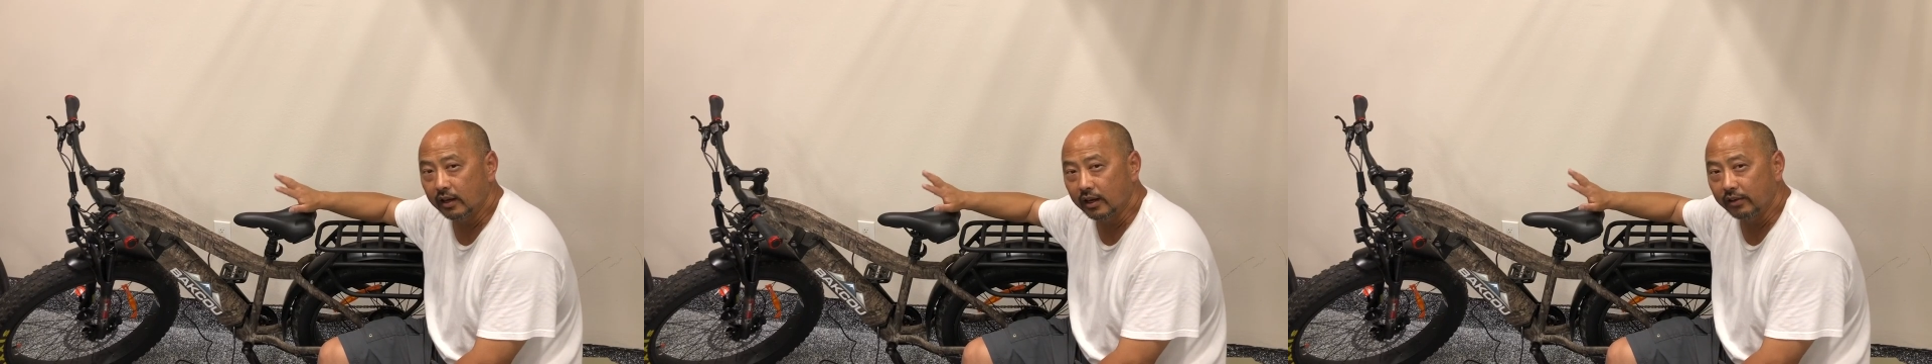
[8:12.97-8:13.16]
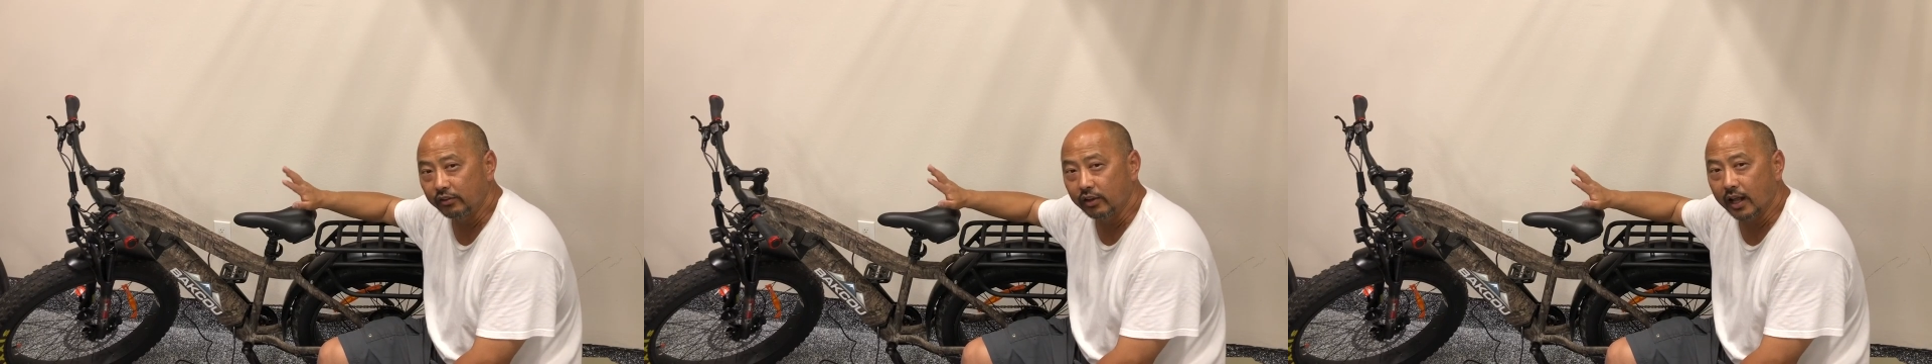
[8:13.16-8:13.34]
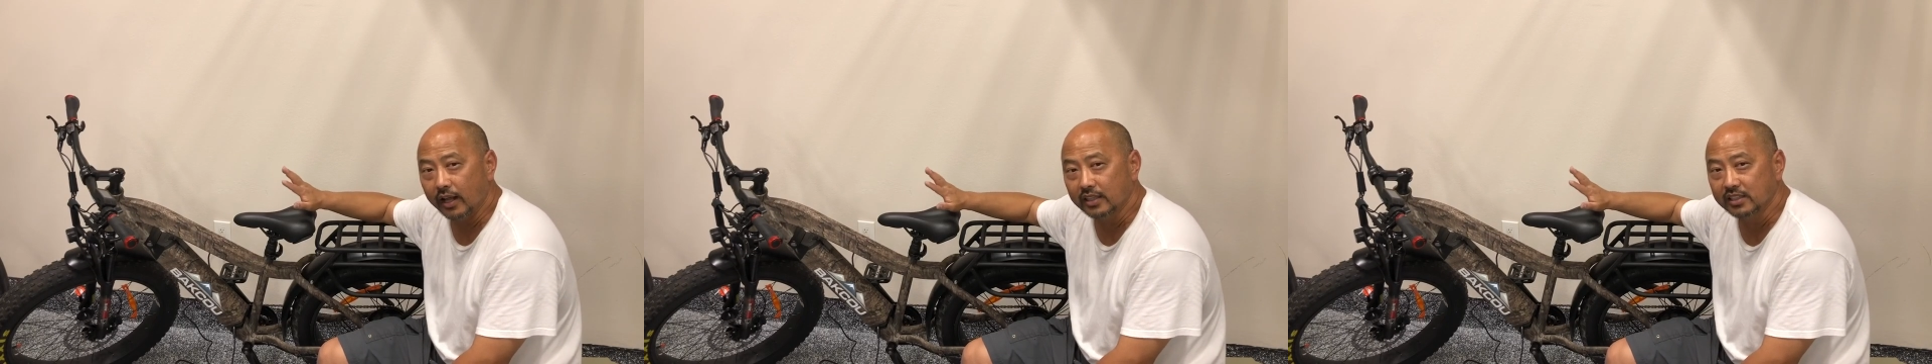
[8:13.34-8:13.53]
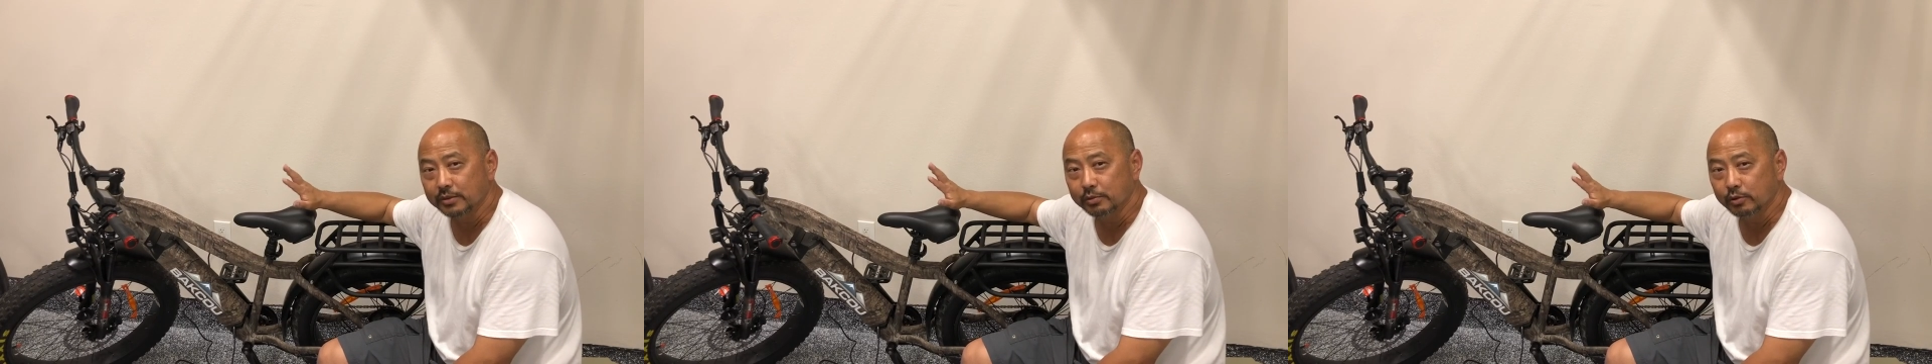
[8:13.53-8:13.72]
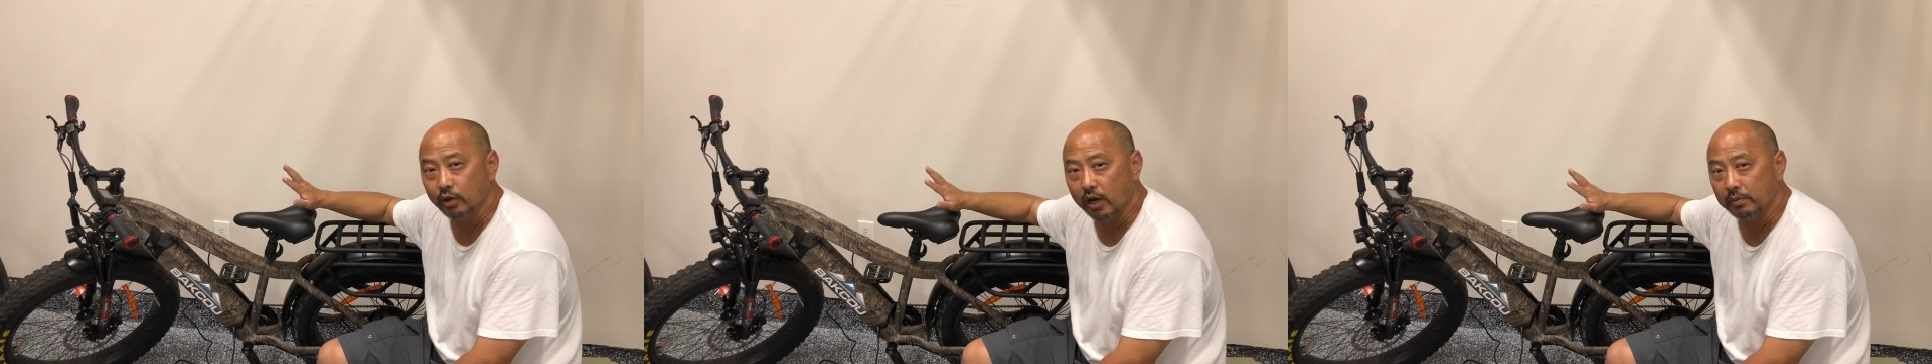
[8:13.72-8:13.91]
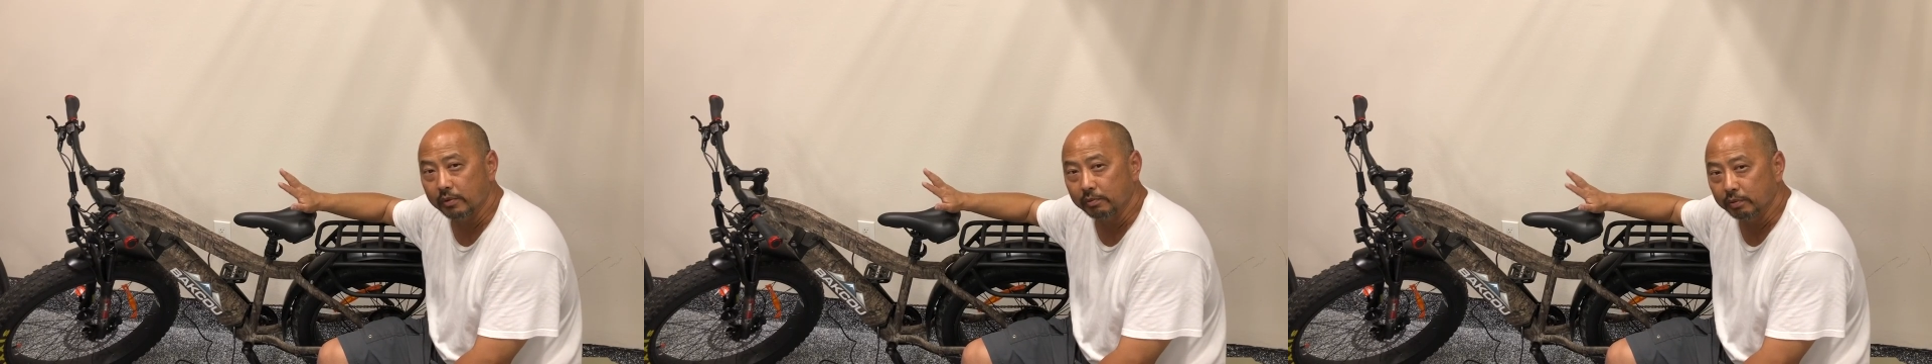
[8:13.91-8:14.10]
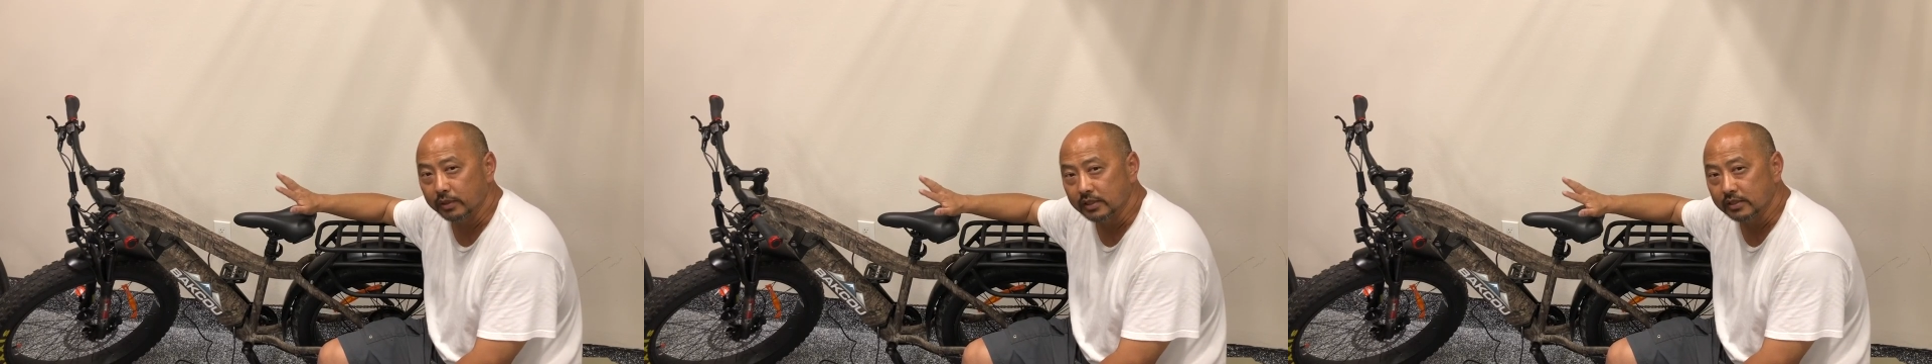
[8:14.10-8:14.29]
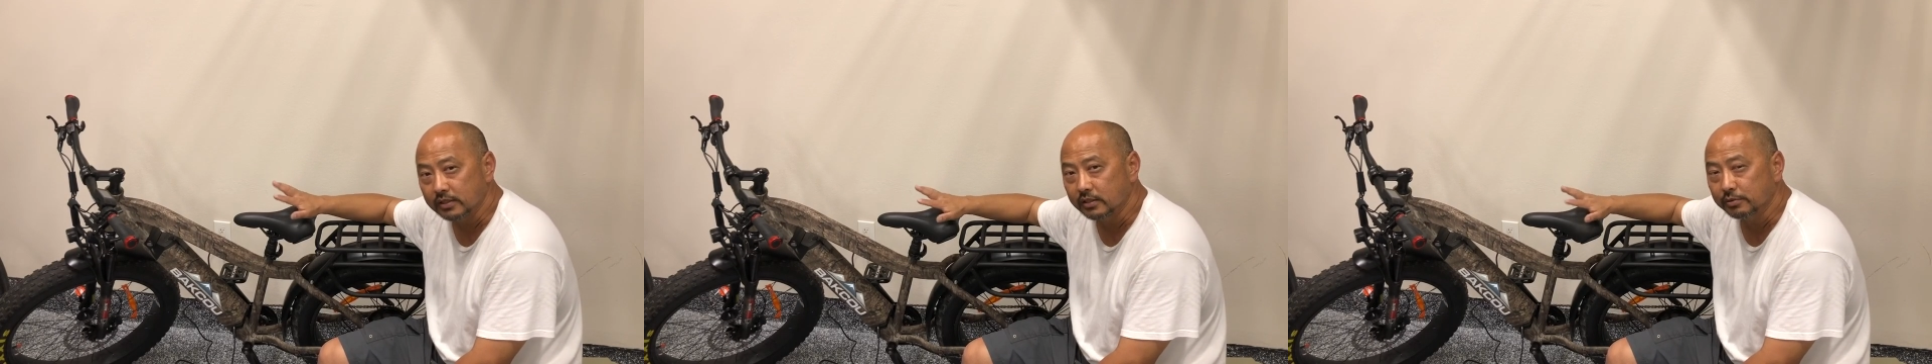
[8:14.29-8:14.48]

If you're not a subscriber, please